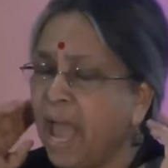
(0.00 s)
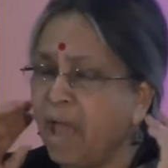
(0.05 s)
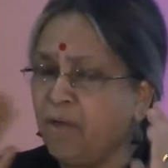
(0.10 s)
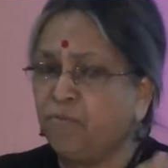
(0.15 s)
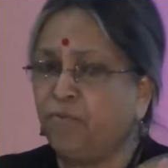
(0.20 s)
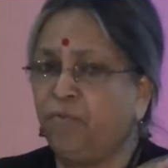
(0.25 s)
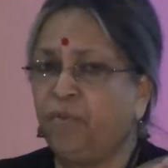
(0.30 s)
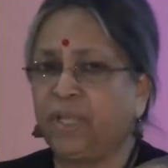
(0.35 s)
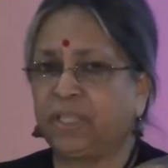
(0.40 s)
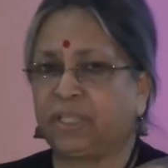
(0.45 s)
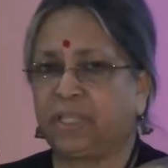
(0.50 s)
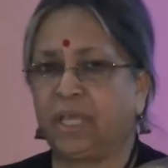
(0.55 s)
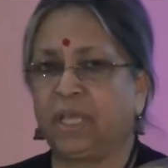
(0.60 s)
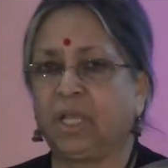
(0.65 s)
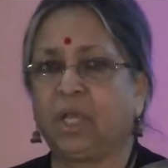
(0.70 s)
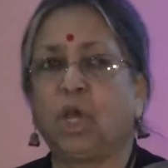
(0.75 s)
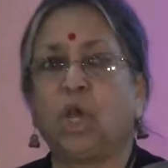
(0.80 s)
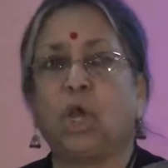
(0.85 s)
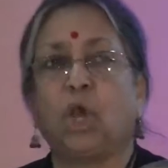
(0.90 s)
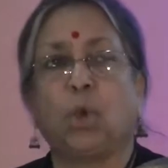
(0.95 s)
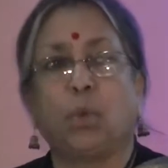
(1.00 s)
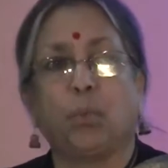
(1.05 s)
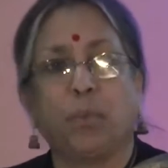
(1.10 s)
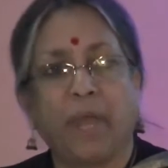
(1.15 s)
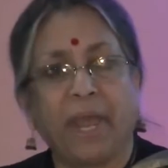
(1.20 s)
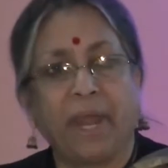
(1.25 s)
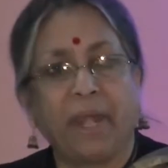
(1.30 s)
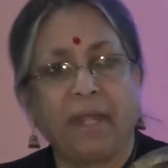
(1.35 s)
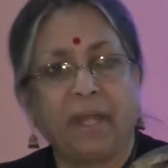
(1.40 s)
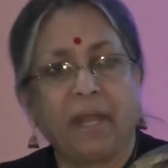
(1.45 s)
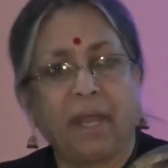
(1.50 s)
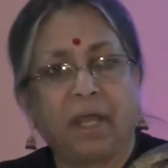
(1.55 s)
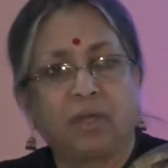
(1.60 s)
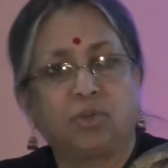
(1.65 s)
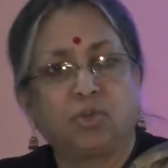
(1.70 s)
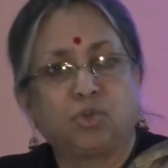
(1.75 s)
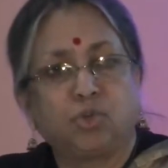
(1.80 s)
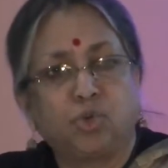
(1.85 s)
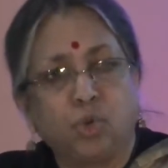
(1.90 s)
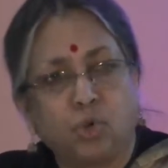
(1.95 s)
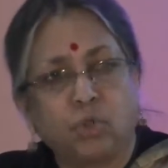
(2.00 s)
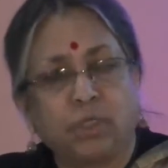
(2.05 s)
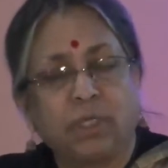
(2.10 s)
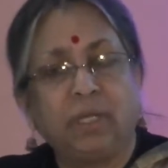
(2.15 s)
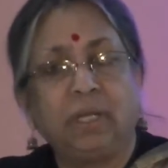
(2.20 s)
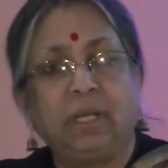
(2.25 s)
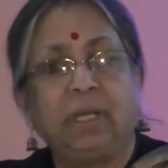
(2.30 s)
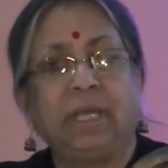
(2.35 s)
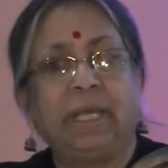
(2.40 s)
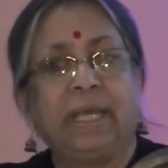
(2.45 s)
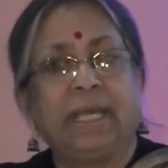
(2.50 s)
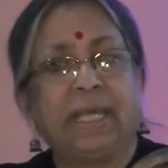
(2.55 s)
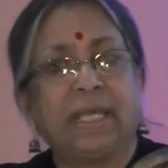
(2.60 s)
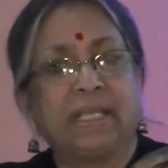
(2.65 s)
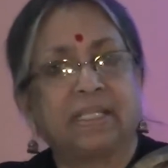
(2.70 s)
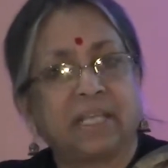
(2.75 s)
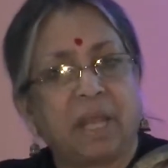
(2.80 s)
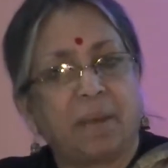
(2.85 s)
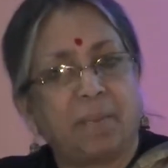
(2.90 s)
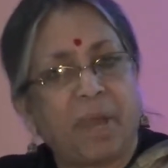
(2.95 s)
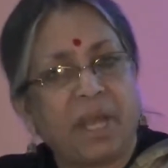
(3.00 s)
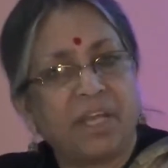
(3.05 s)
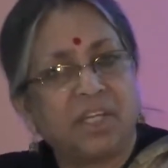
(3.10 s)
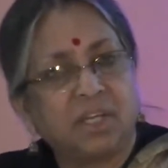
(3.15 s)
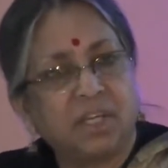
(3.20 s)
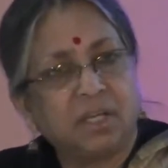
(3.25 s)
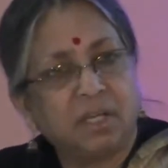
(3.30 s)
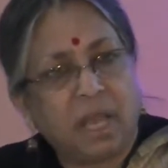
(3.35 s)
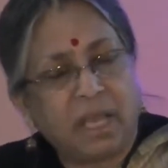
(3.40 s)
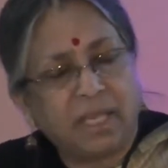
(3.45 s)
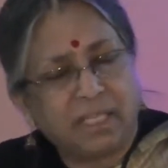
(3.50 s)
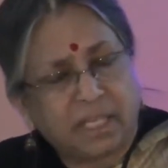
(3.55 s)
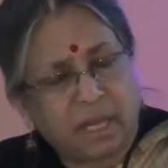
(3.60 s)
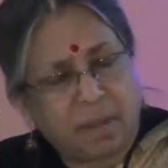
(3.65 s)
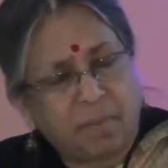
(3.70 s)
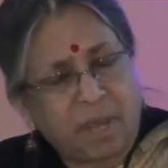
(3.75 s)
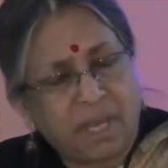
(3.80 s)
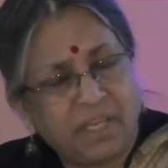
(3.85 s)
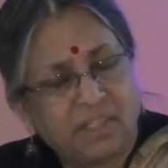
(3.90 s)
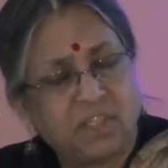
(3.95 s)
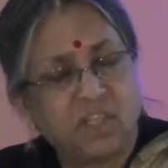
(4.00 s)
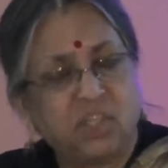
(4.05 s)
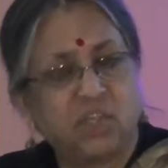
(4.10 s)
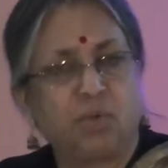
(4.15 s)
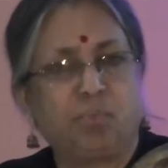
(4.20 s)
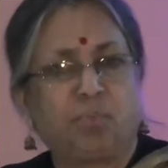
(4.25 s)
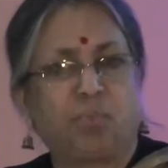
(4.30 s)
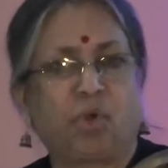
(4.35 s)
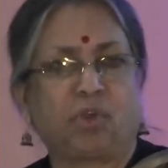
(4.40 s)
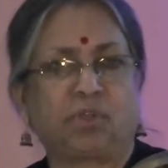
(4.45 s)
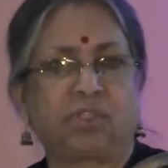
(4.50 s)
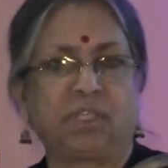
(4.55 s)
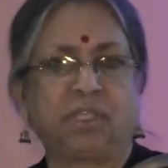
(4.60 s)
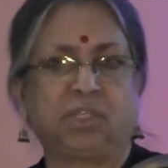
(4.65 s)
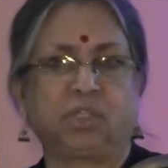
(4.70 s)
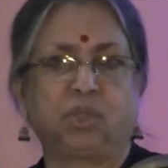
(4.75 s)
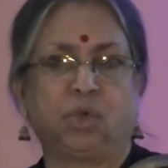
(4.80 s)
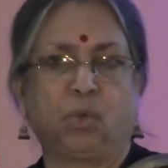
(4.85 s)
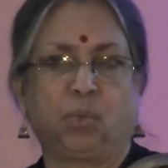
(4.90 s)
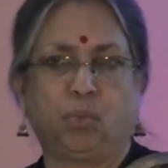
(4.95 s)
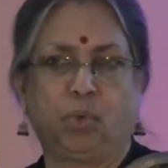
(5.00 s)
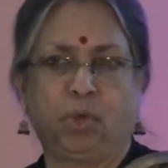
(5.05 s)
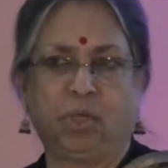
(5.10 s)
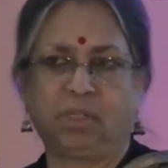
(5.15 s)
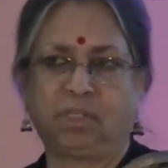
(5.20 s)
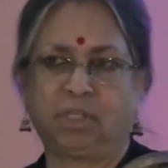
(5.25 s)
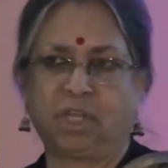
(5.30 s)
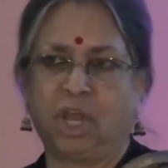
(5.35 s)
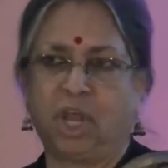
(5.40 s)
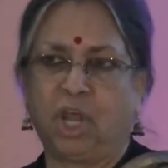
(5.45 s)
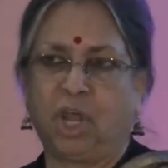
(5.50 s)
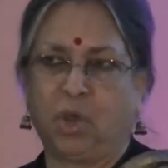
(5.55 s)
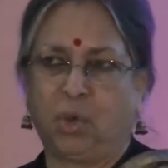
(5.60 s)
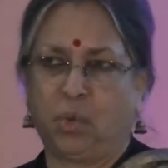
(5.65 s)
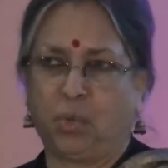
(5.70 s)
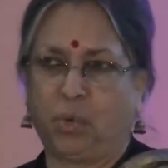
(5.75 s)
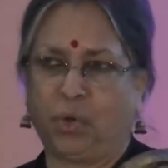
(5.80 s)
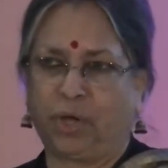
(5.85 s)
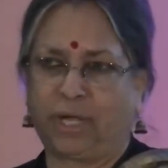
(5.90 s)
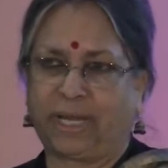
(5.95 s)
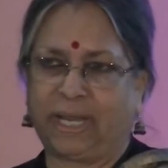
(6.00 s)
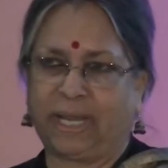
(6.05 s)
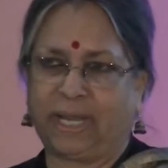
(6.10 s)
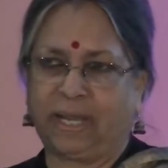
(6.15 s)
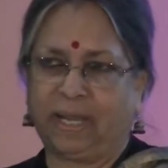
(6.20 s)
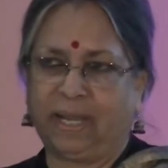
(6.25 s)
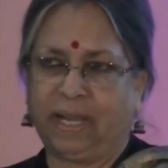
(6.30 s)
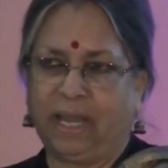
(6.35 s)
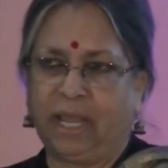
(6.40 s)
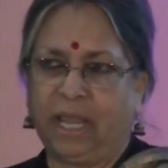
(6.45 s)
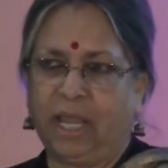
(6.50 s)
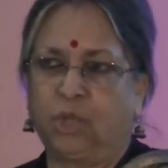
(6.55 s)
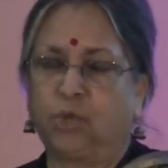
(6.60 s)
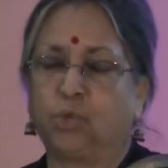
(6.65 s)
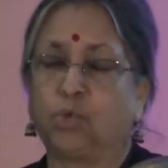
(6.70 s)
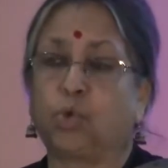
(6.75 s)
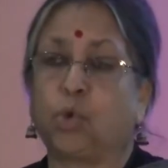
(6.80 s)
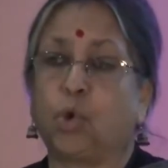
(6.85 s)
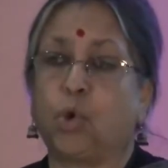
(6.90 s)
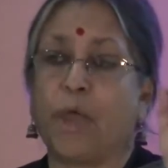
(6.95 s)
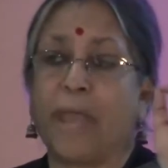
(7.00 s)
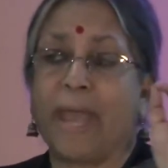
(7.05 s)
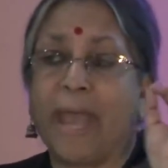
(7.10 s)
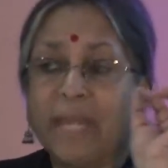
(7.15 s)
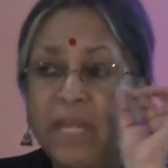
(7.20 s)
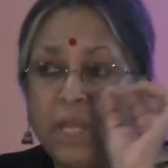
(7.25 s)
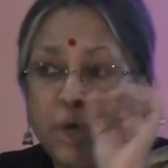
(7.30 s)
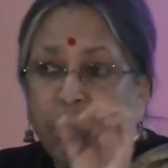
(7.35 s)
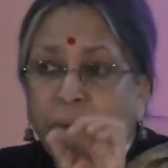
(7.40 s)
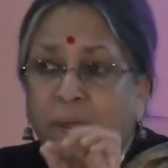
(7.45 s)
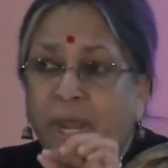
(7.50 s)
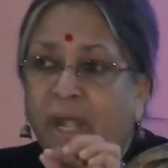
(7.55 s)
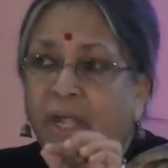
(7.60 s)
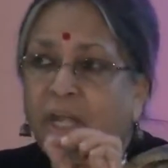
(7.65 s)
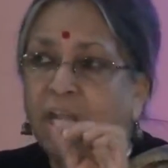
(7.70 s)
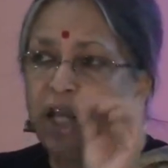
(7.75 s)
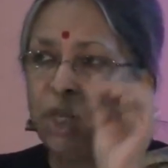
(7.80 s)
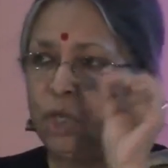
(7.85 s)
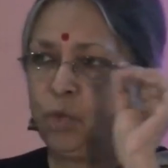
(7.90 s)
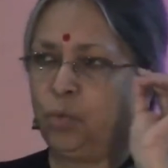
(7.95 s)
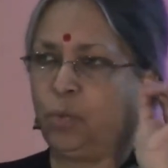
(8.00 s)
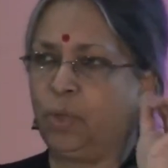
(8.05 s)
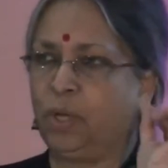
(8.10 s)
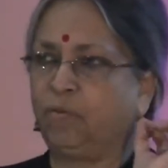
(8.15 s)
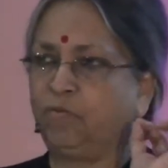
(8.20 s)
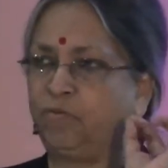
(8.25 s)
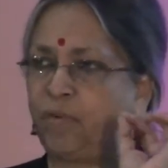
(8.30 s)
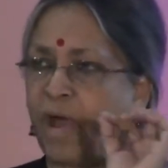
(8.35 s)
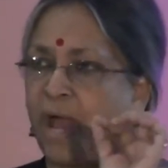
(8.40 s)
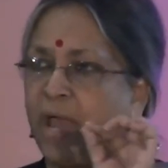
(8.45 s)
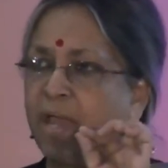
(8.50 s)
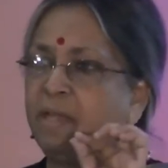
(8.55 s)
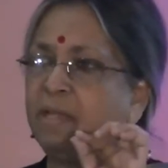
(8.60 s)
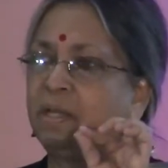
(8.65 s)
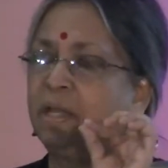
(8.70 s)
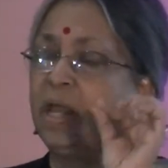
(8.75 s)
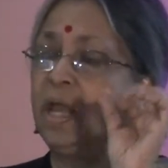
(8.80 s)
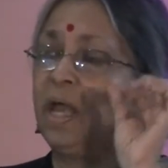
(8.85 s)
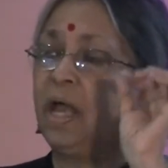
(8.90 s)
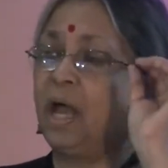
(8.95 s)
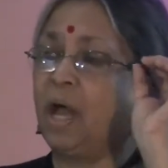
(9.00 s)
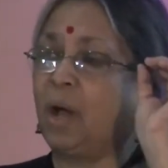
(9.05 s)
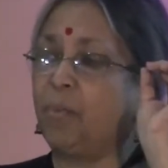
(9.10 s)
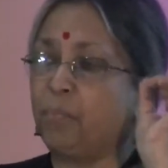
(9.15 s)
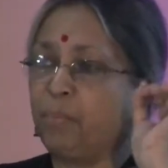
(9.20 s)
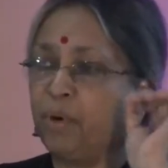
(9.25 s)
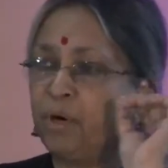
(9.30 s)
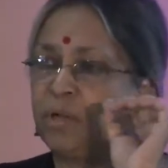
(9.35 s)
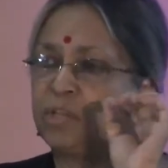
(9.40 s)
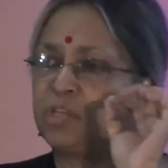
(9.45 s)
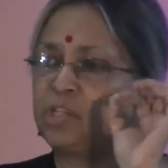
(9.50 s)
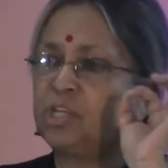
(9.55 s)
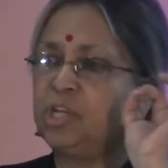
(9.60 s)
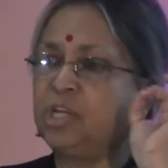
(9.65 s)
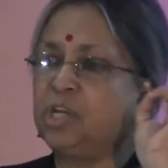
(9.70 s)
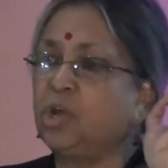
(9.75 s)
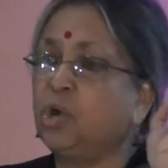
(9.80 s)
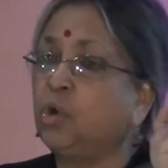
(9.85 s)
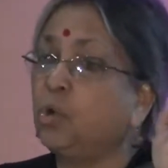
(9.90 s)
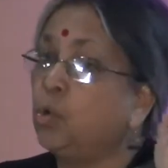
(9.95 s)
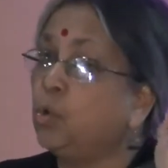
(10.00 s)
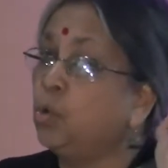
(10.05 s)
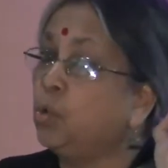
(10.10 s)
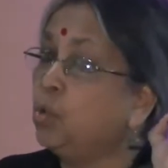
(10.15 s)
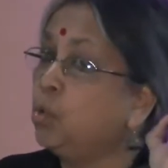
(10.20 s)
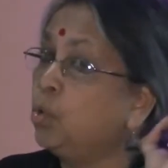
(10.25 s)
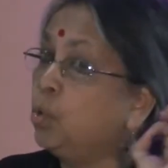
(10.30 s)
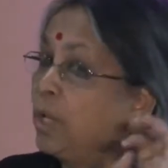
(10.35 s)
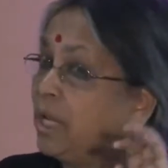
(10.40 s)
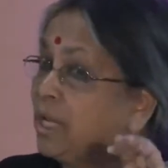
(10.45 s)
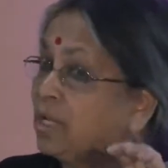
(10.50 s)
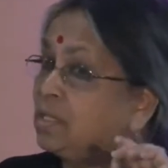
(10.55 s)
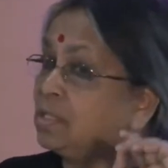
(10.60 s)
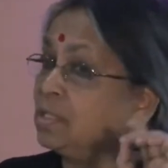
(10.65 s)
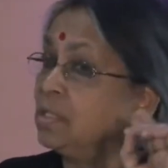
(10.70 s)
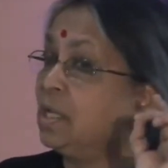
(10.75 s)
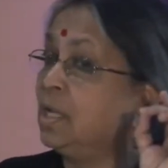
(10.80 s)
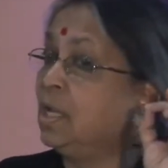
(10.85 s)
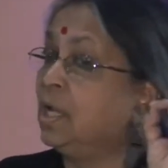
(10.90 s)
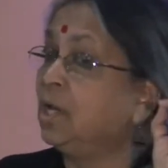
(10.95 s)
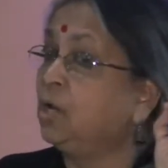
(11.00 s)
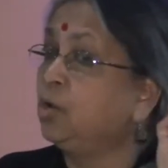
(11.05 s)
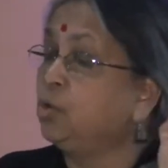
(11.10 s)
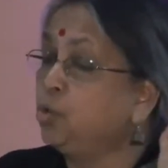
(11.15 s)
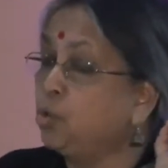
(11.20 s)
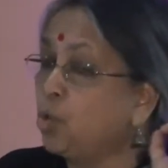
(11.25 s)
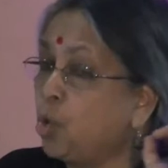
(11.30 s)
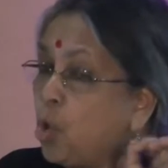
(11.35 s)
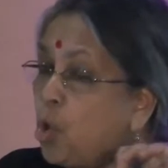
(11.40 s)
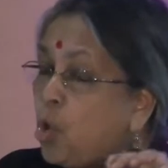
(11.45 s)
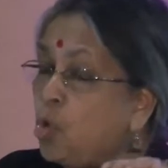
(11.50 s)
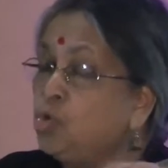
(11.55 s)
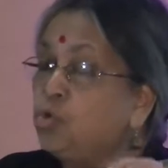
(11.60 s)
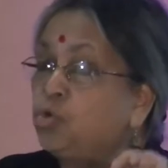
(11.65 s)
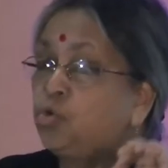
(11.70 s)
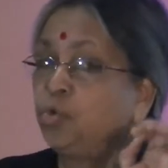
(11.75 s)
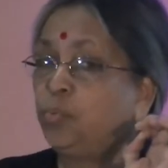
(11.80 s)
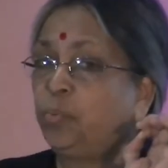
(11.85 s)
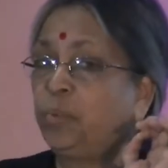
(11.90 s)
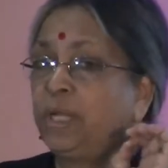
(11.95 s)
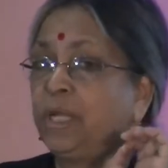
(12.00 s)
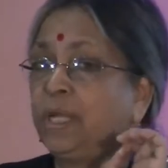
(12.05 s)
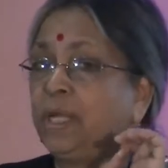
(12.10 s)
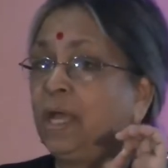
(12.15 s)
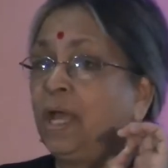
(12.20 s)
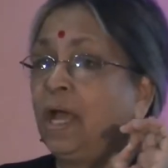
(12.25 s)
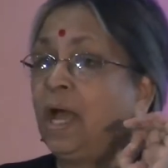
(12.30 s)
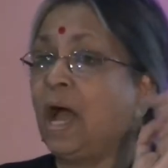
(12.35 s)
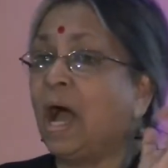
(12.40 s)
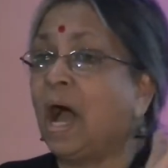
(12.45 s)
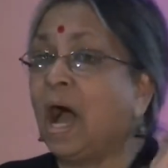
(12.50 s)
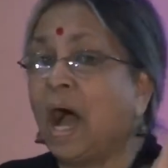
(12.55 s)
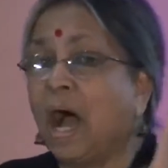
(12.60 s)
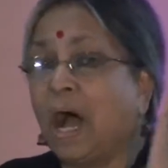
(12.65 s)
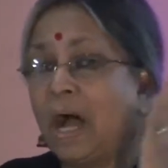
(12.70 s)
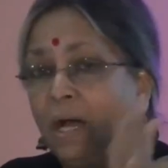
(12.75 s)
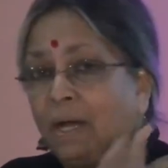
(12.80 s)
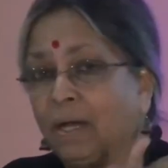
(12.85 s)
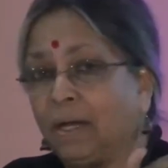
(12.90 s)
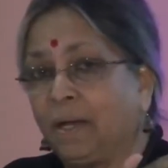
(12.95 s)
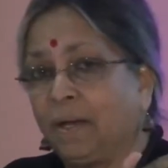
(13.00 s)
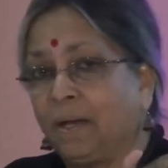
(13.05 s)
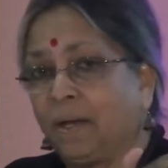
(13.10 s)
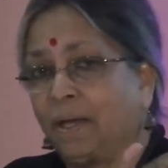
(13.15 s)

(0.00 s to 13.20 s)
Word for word: everything where a total Islamization, Islamization process was working. You go anywhere, you will find a person who is known to be a